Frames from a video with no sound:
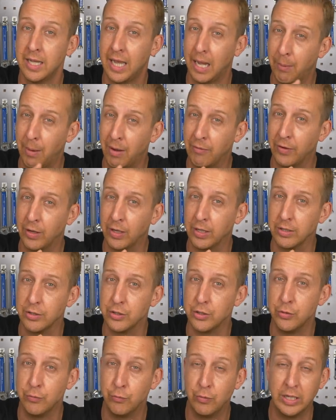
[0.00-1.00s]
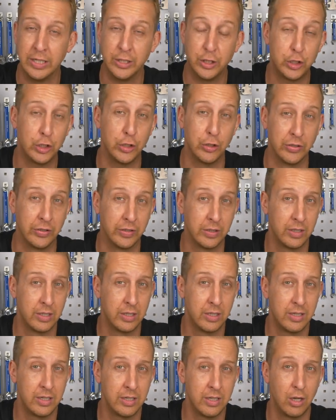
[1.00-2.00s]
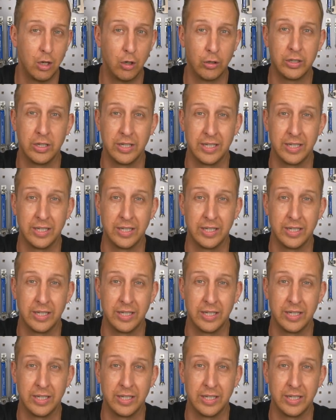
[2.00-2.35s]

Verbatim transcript: However, you really should look